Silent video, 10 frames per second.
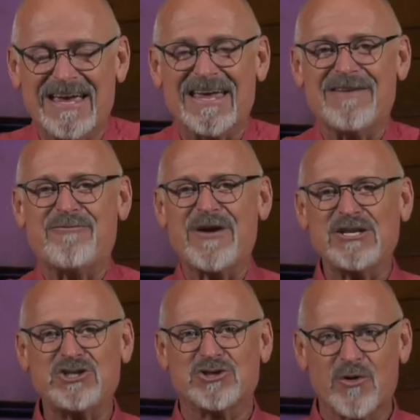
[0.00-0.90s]
If
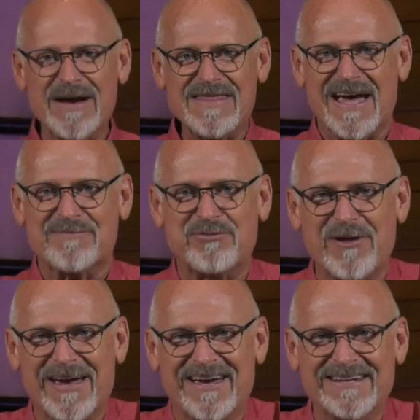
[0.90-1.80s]
we join that
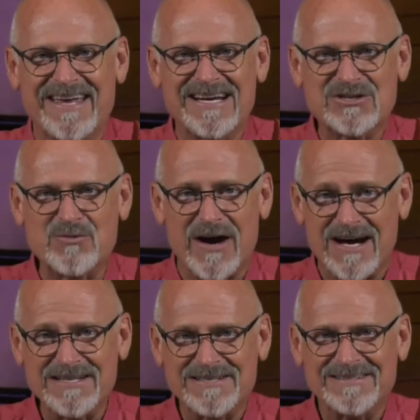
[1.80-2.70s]
plan, guess
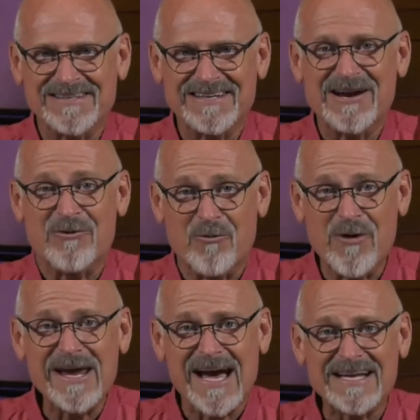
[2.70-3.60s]
what?
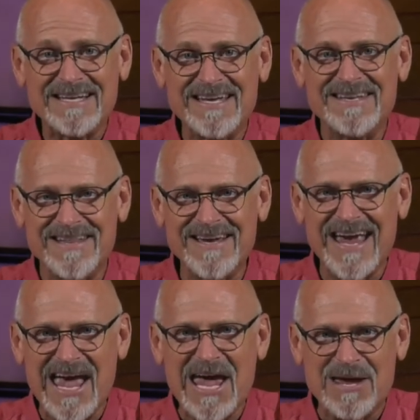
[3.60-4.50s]
We got in the
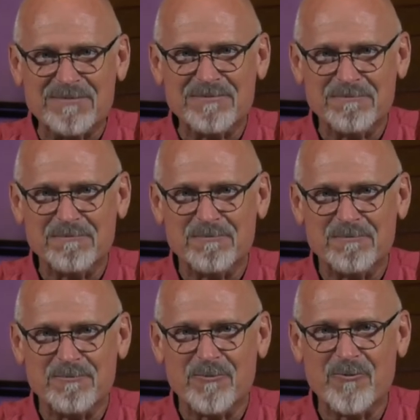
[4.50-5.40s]
game.
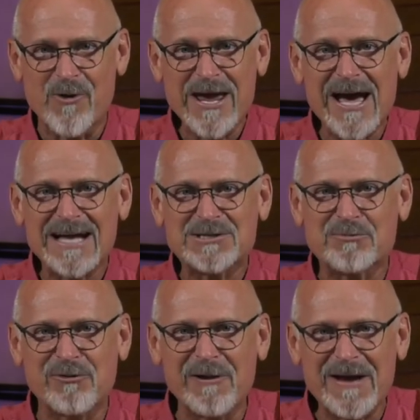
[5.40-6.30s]
We got to
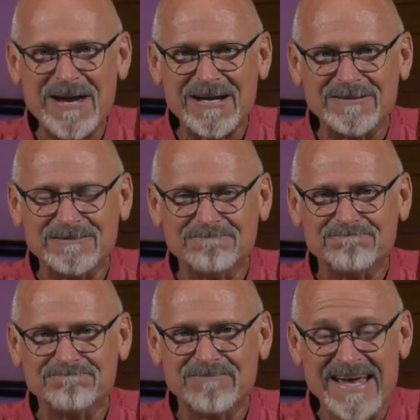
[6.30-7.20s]
play.
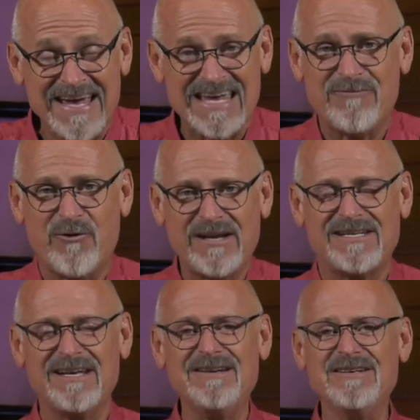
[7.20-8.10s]
If we
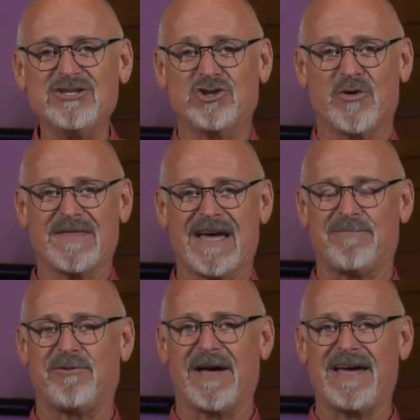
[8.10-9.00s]
didn't join
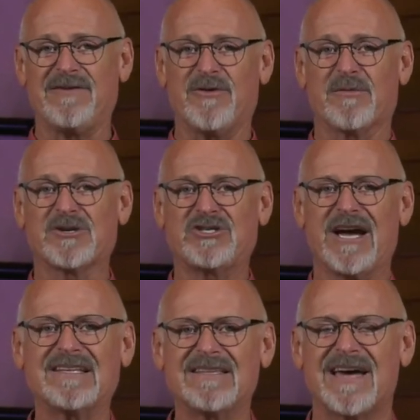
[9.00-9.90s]
that plan, if we
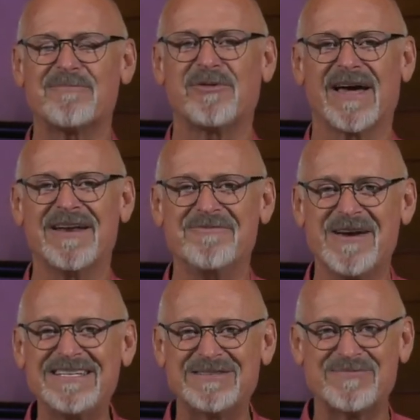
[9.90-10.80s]
rejected that plan,
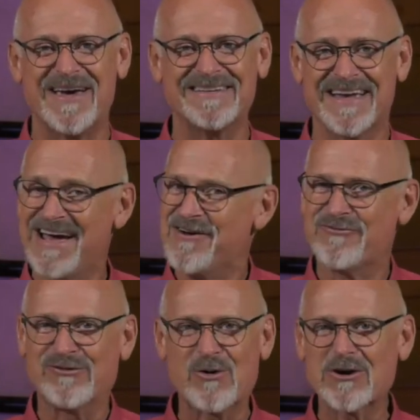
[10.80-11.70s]
we spent
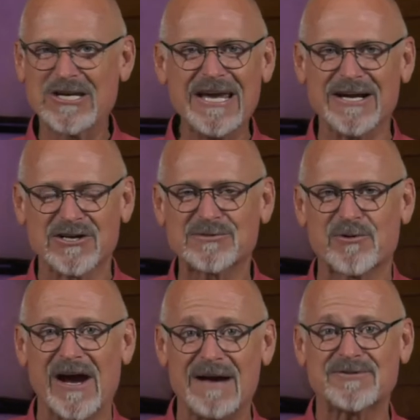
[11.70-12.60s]
4 years
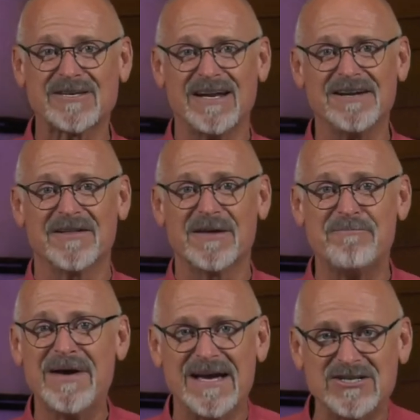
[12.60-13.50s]
perhaps sitting on the
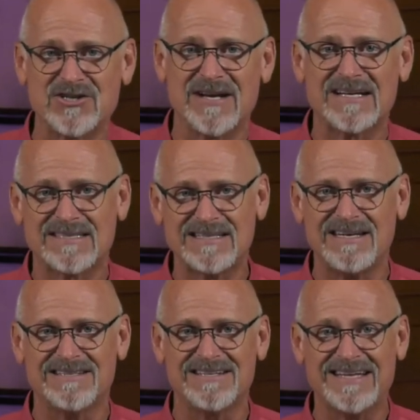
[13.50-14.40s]
bench and not
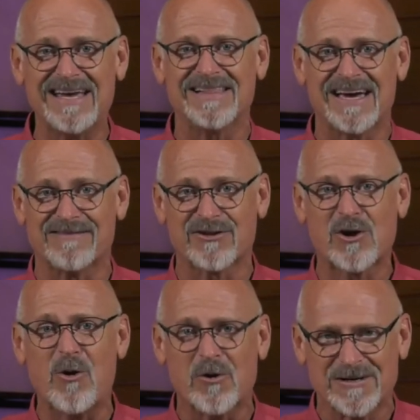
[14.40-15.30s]
seeing the daylight of a
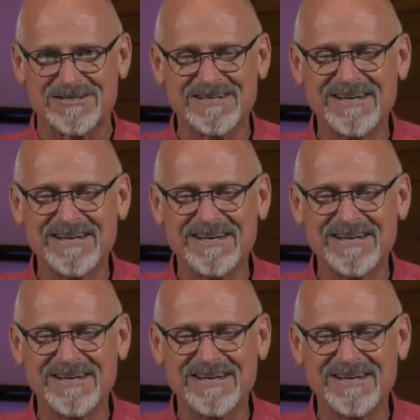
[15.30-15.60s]
court.